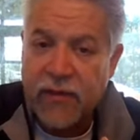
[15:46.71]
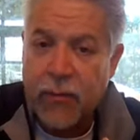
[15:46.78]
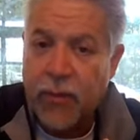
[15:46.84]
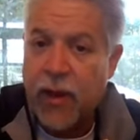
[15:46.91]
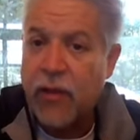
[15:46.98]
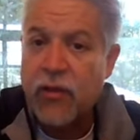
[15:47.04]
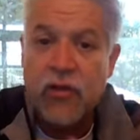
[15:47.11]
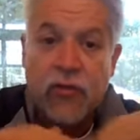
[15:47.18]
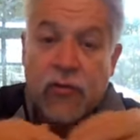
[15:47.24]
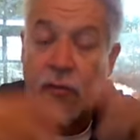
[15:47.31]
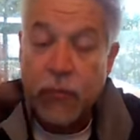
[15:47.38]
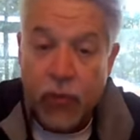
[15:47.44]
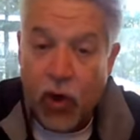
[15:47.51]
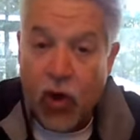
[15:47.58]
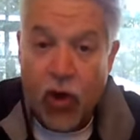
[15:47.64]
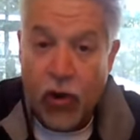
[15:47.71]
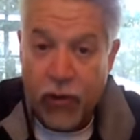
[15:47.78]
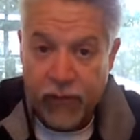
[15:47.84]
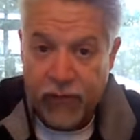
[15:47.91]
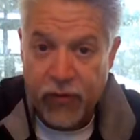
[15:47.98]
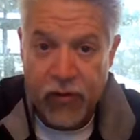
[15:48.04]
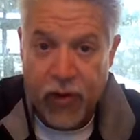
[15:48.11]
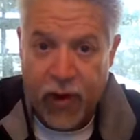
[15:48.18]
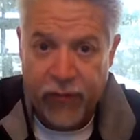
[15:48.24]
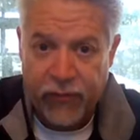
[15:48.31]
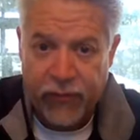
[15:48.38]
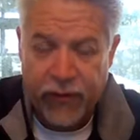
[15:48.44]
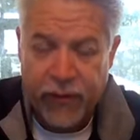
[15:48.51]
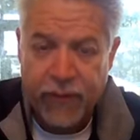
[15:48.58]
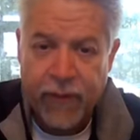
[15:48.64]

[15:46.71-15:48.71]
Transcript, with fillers: to Baal consumed all of the offering